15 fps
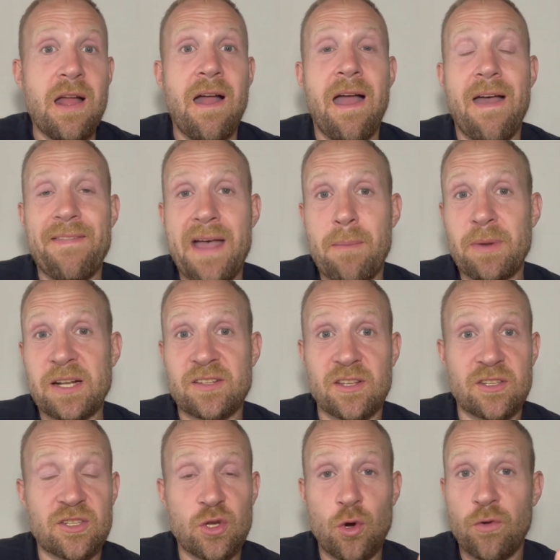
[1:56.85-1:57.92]
and that means the
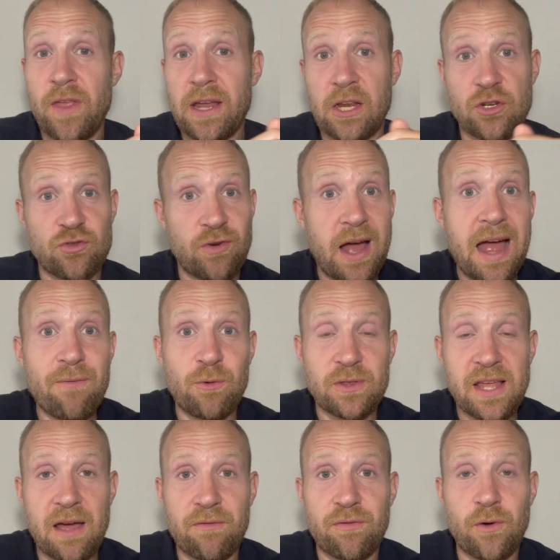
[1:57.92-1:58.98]
sooner they can drive with
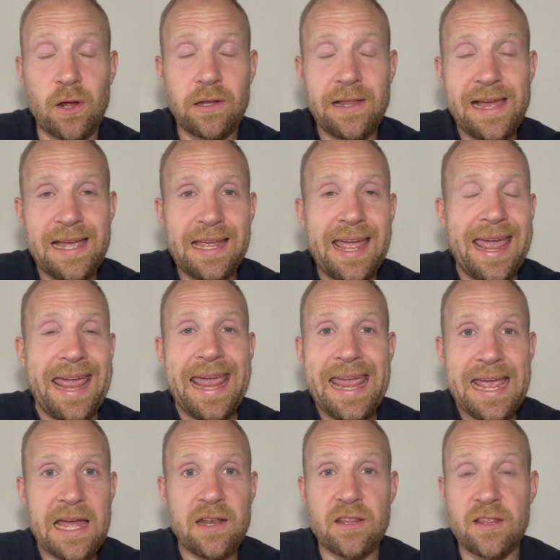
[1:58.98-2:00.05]
that front leg, and